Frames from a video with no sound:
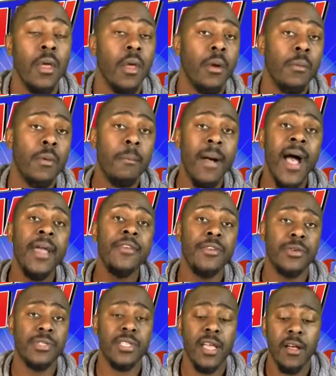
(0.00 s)
remind
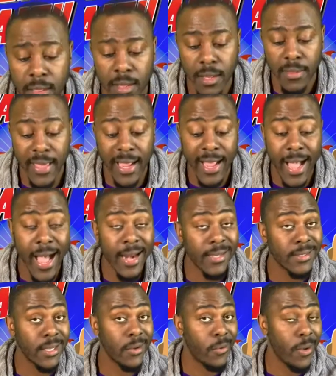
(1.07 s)
yourself that God has
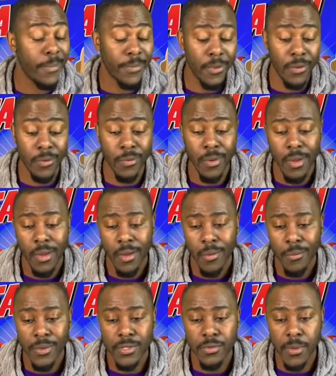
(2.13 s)
equipped you
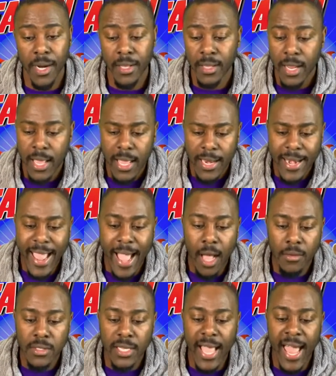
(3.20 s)
with strength. Now,
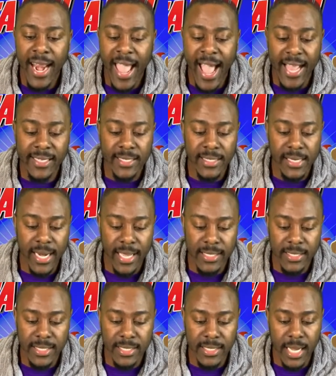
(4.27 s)
to kind of add to today's
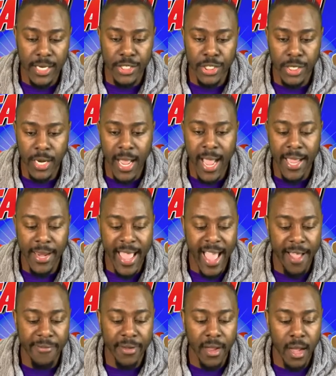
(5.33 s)
discussion, I
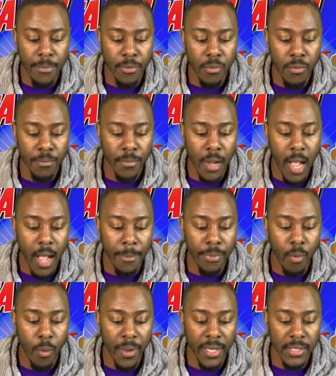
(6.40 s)
have a couple
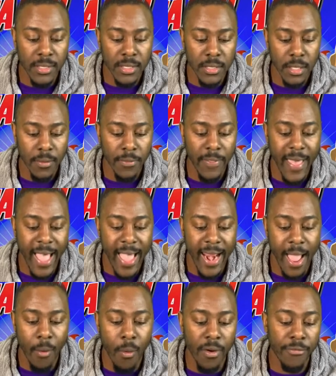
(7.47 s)
points that I
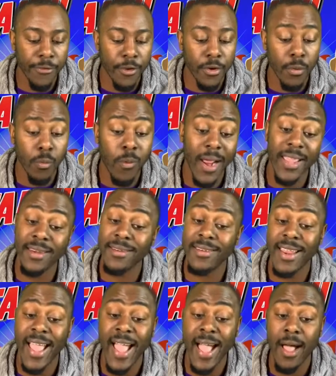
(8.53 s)
want for you to write
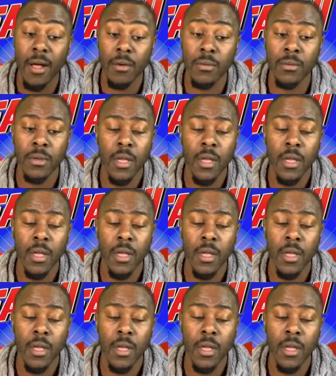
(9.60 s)
down